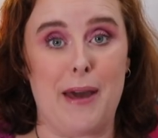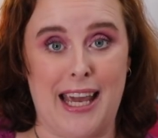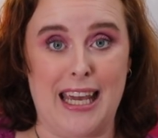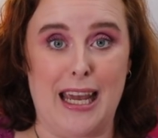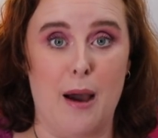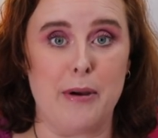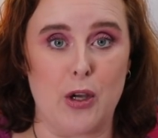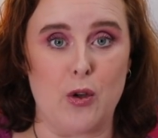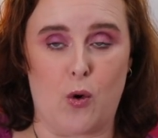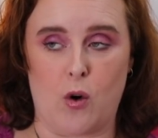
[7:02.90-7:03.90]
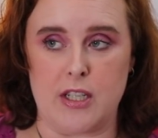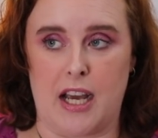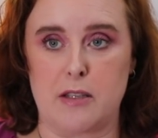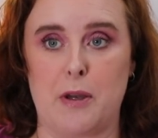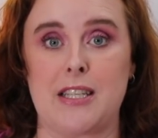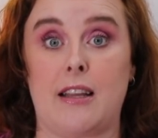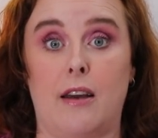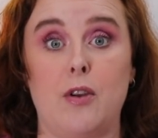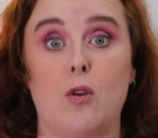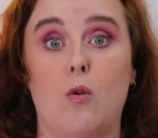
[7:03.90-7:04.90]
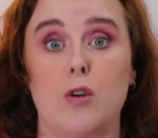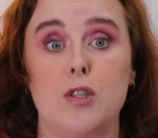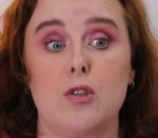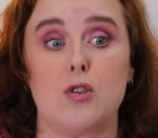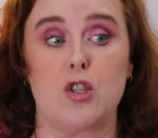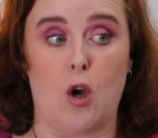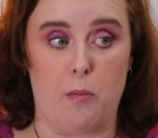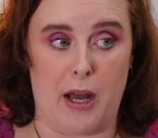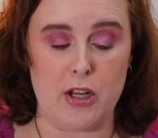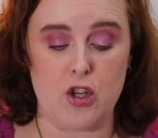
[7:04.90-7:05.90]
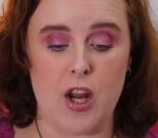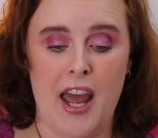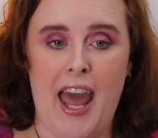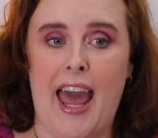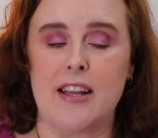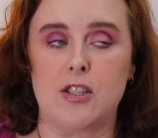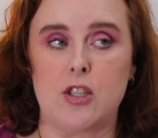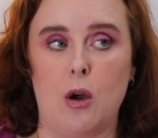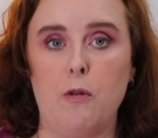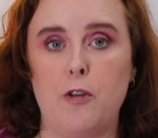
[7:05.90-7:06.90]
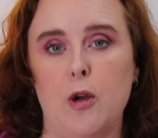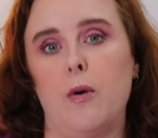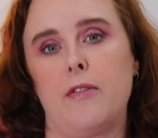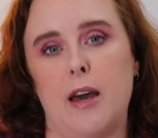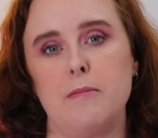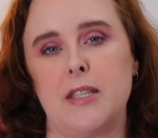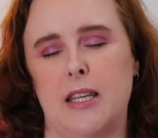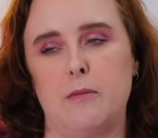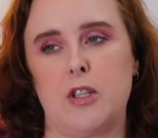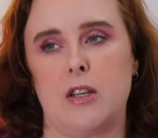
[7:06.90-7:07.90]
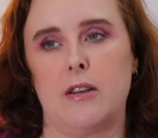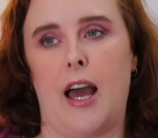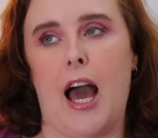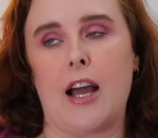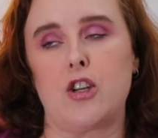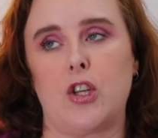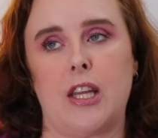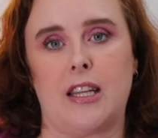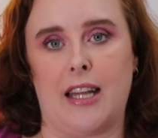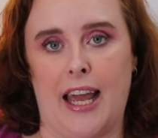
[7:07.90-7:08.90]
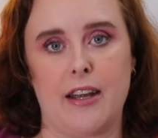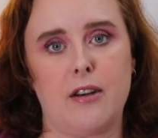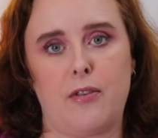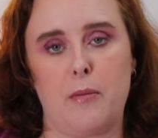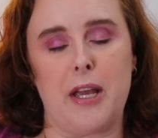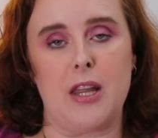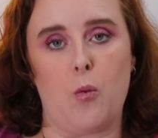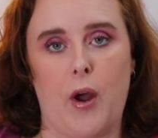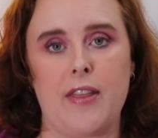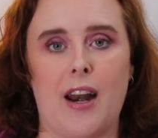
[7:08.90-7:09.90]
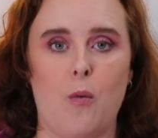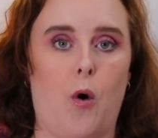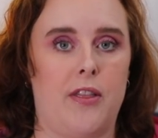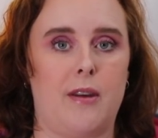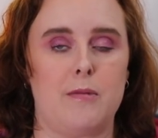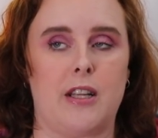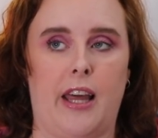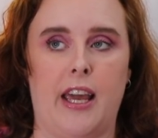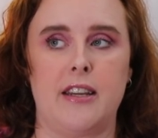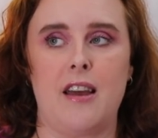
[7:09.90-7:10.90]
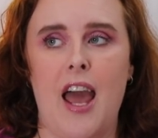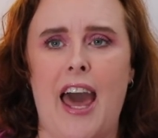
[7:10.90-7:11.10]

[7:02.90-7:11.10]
picky about unicorn decks because I love unicorns so much, and so few of them seem to actually land for me the way that I want them to land.